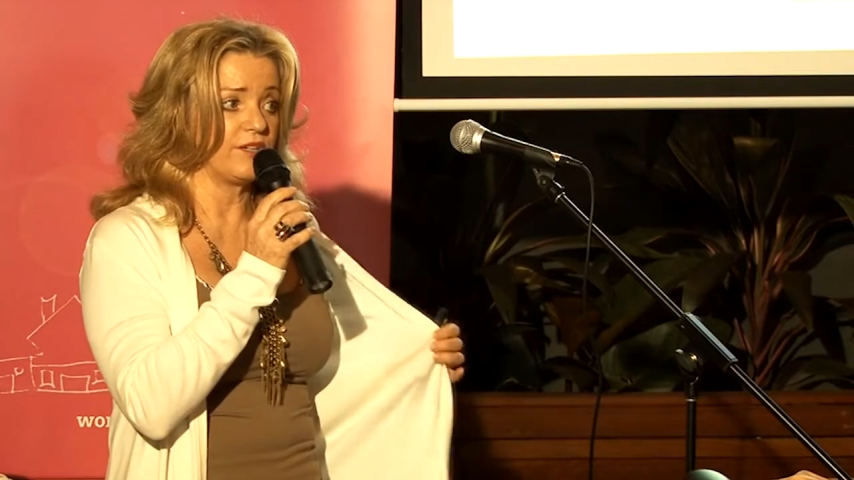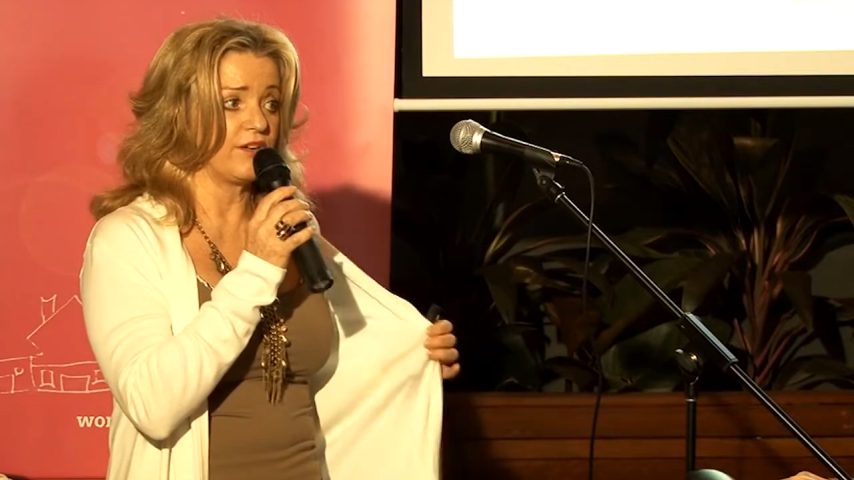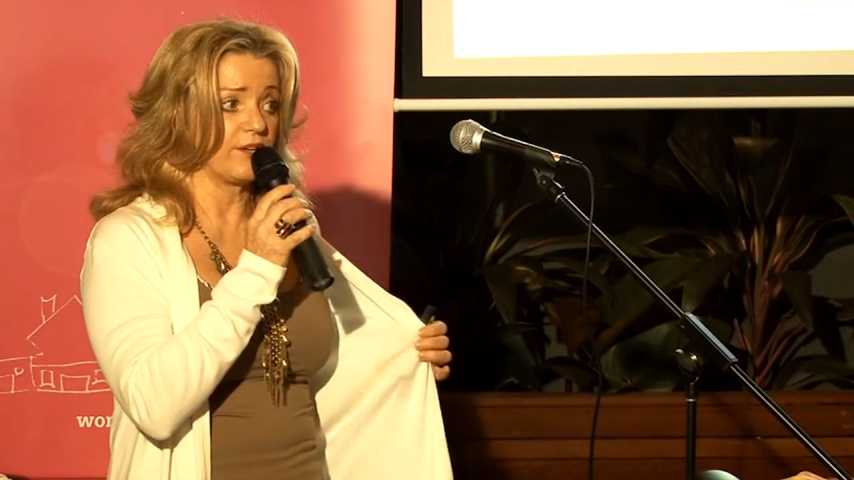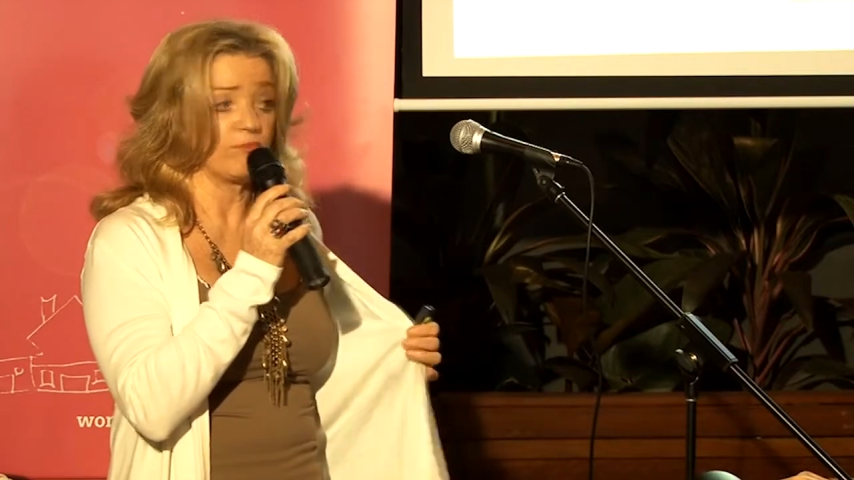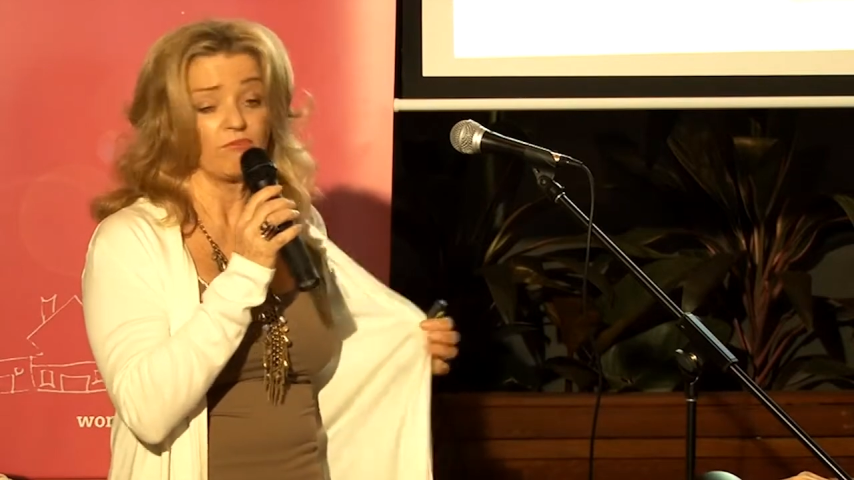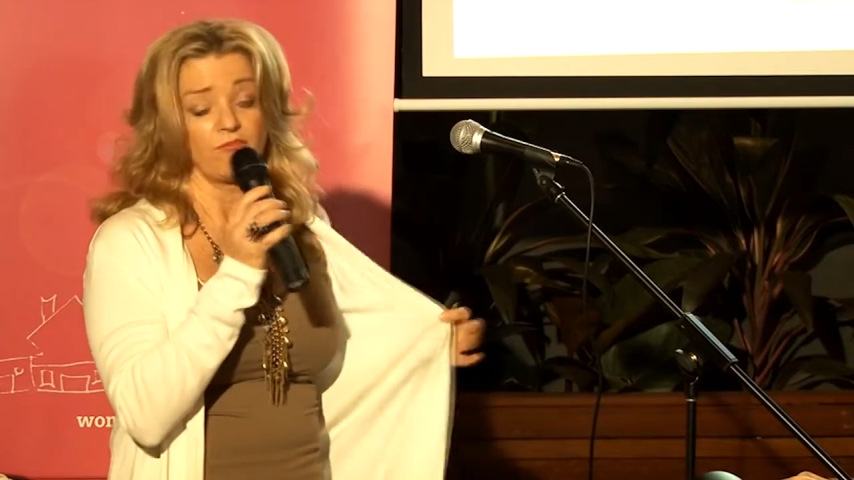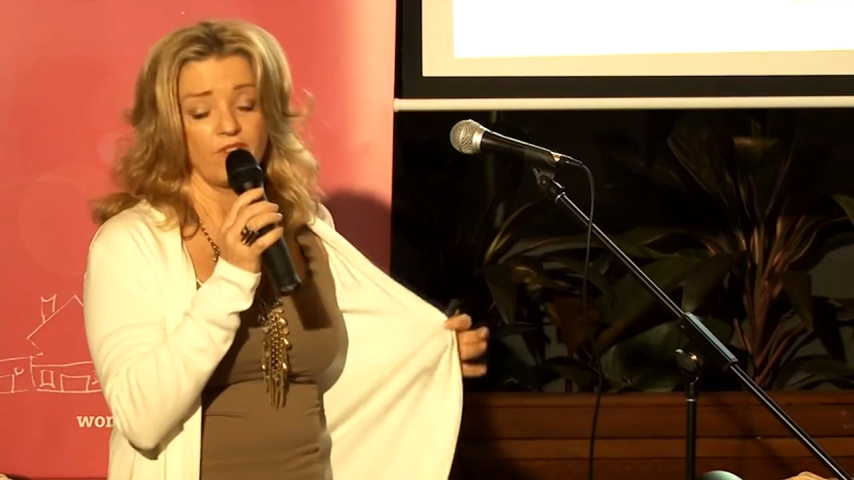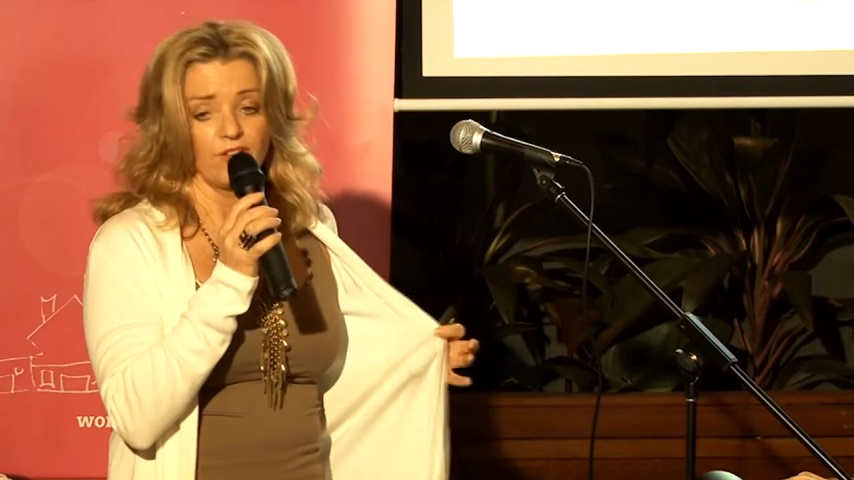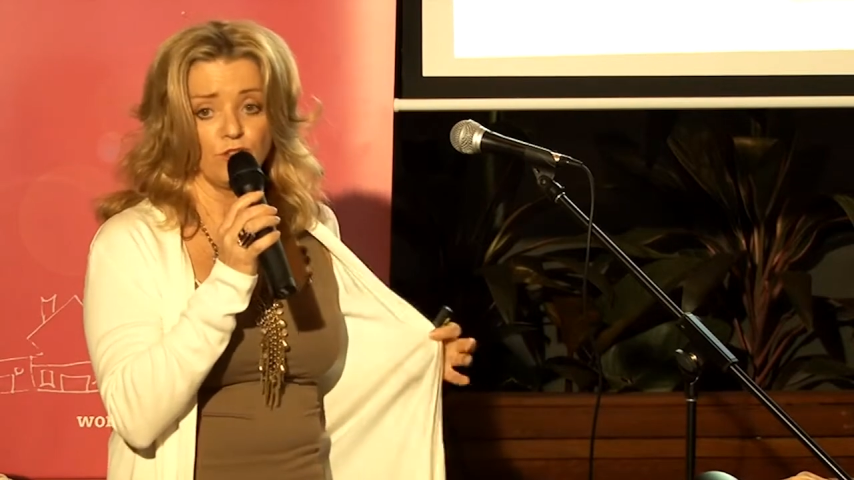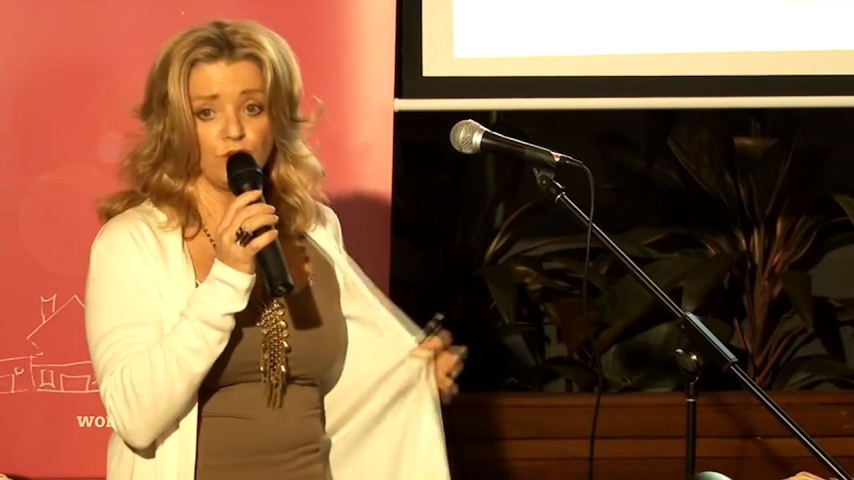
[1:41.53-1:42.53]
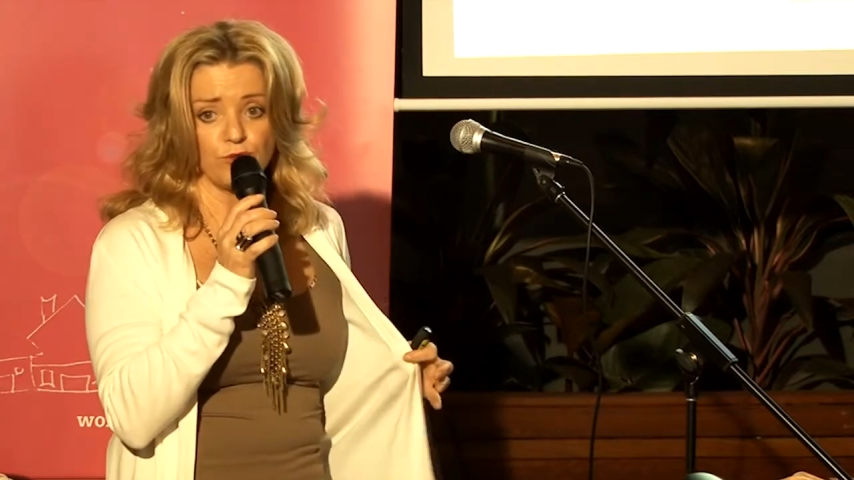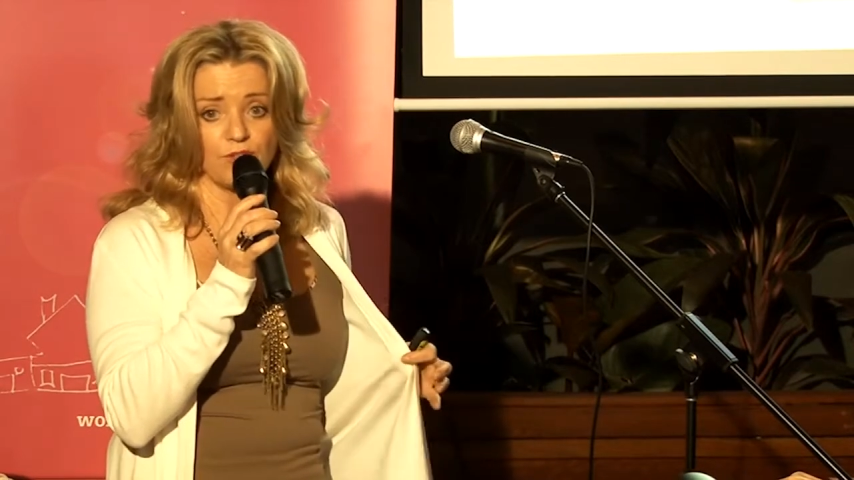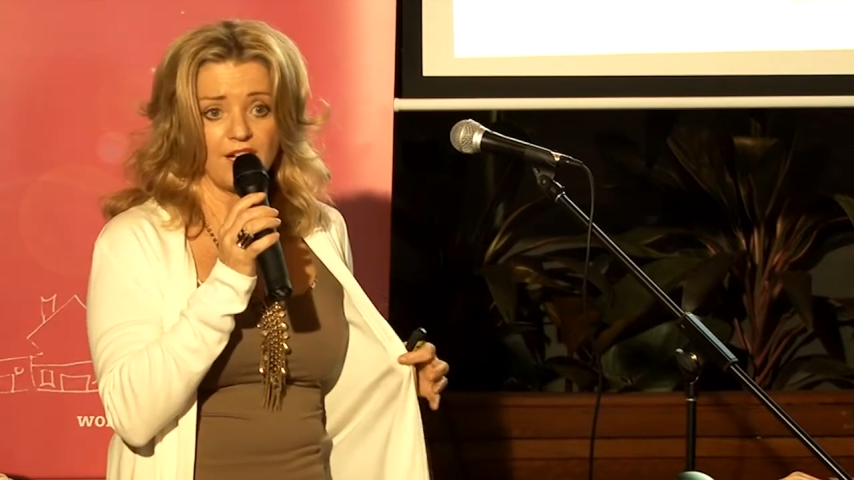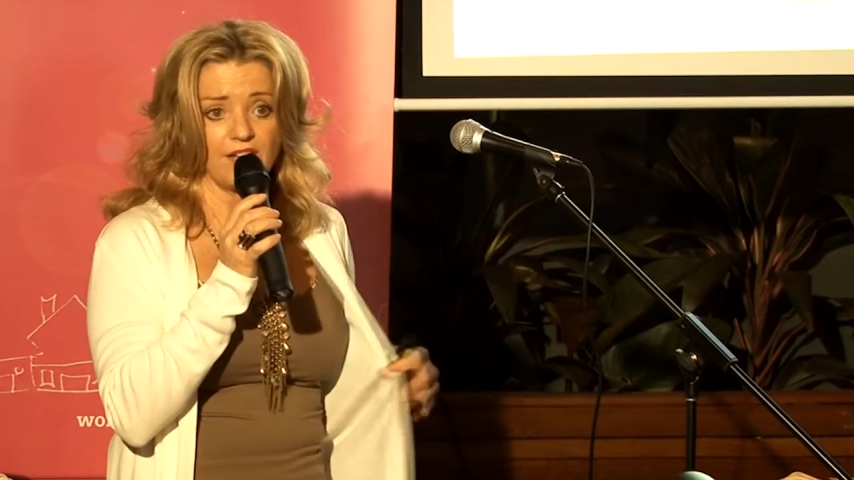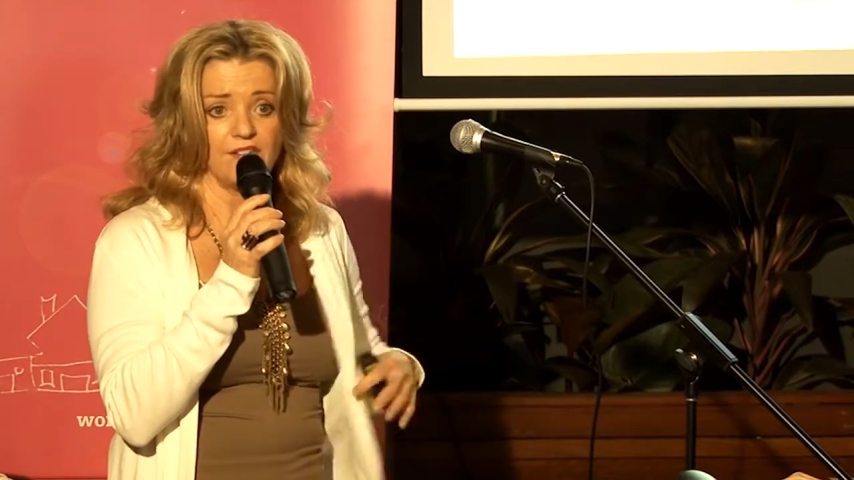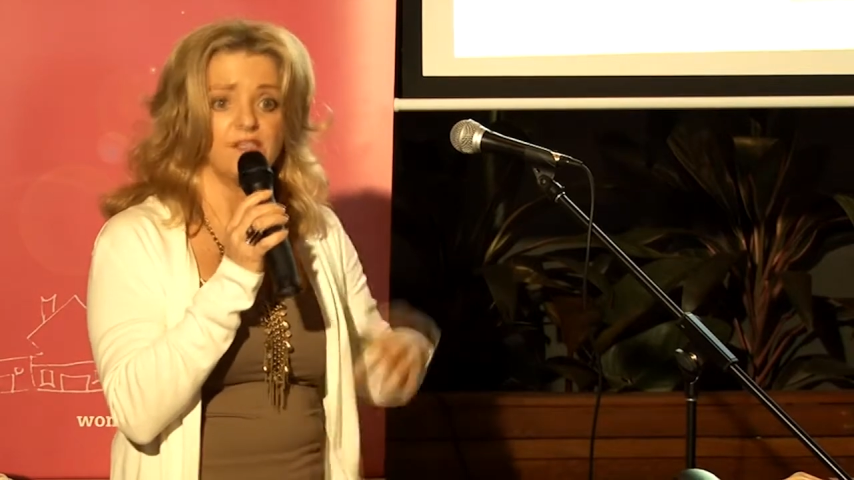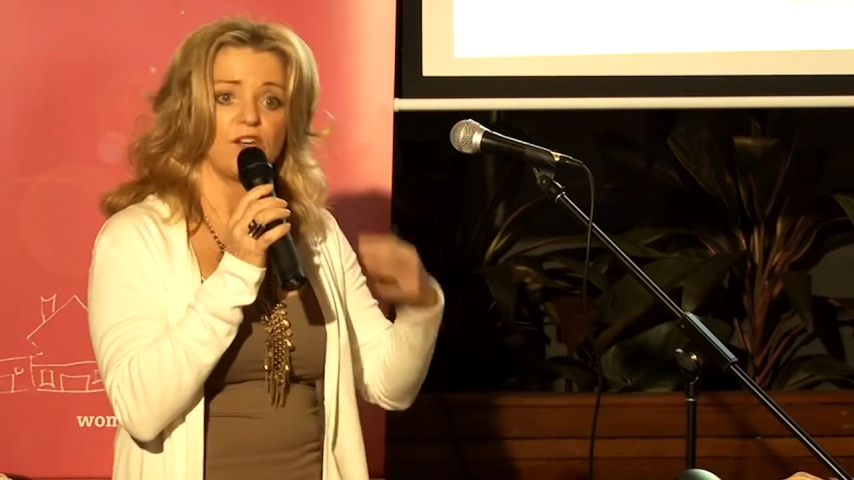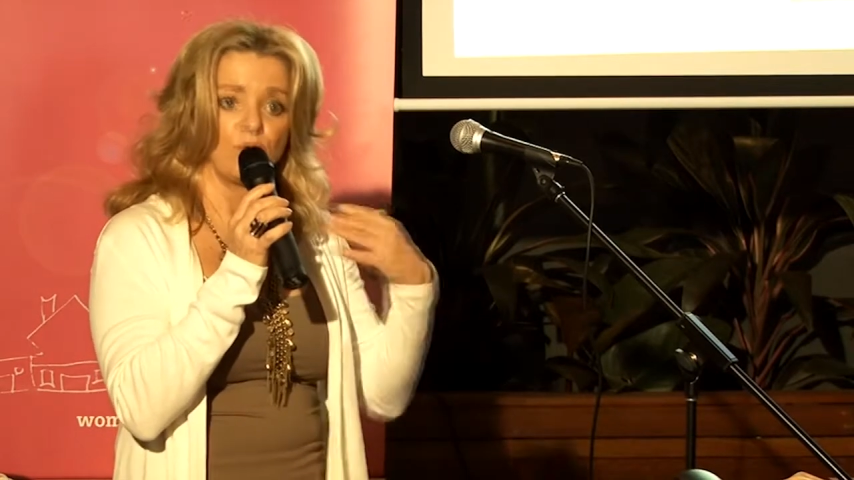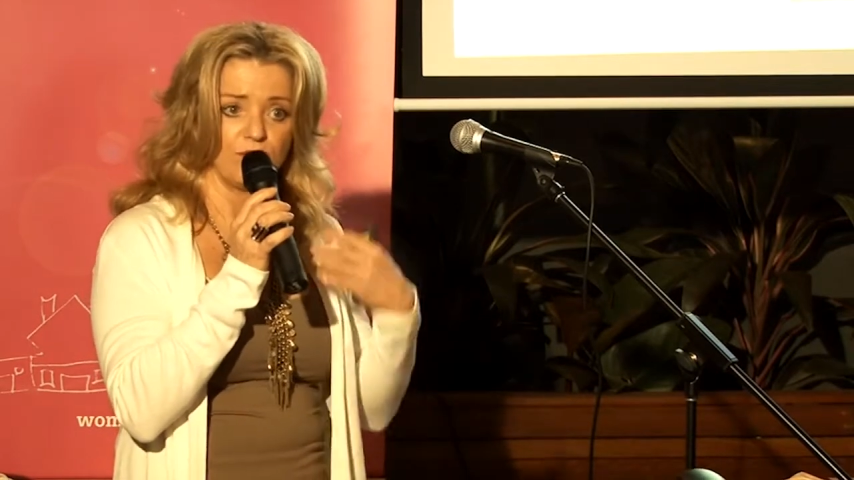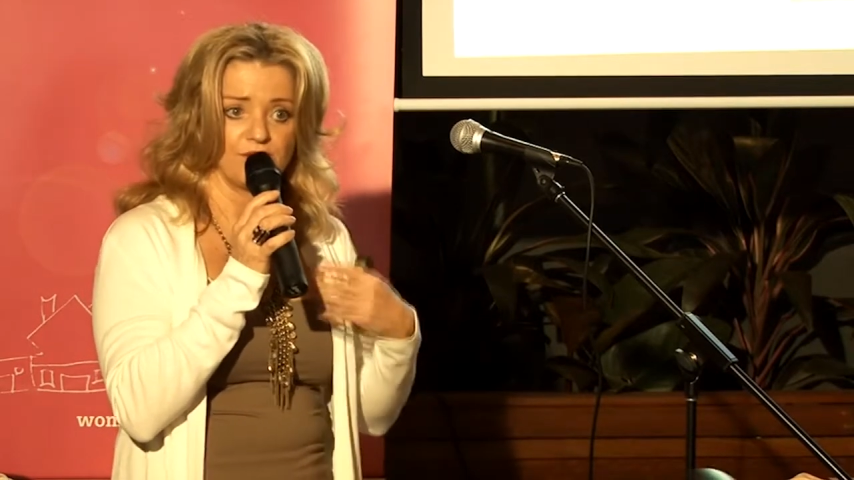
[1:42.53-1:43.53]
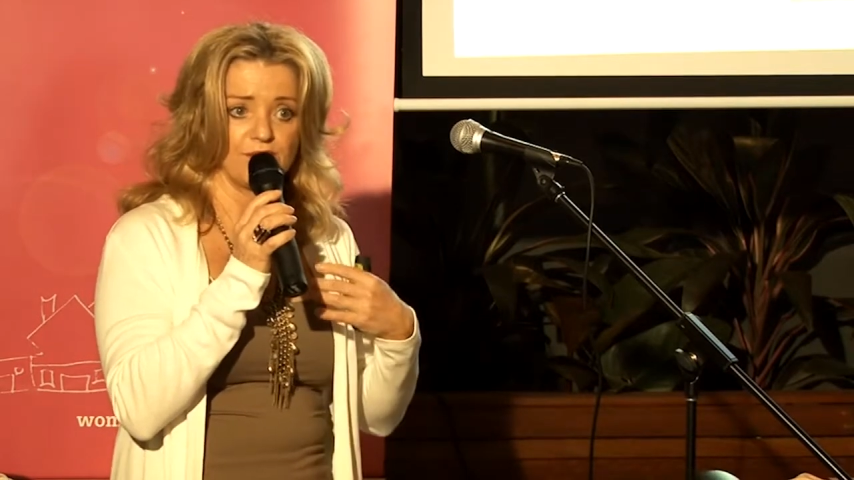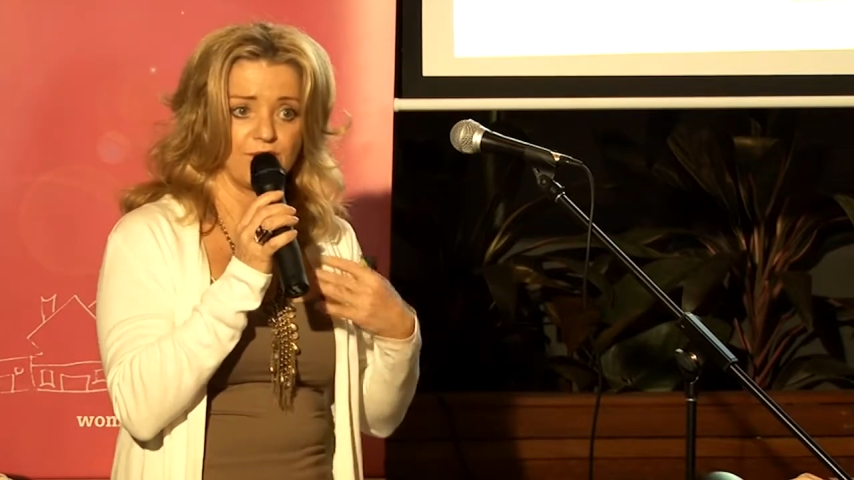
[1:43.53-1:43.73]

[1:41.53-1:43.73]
like neutral colours, I'll put some